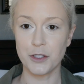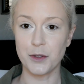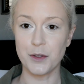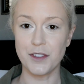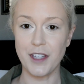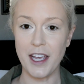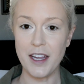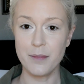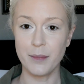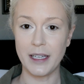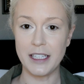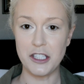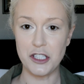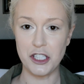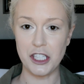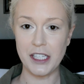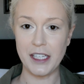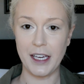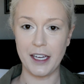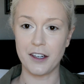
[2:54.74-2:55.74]
To set my
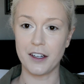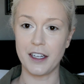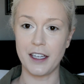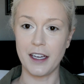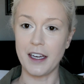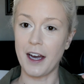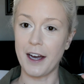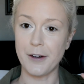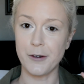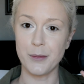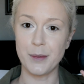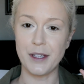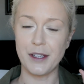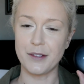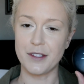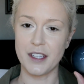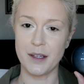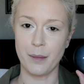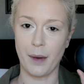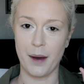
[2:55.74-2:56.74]
cheek area, I will be
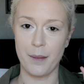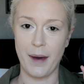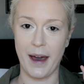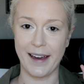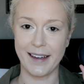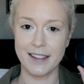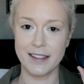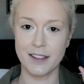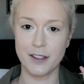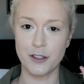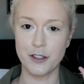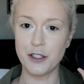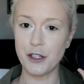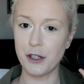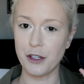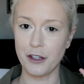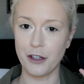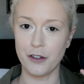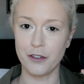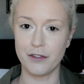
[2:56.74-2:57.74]
using my MAC
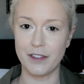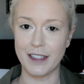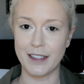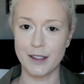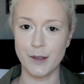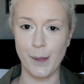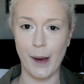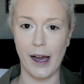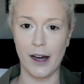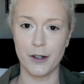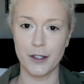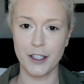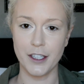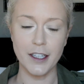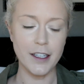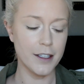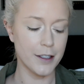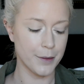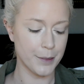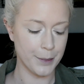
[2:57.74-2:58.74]
Studio Fix powder.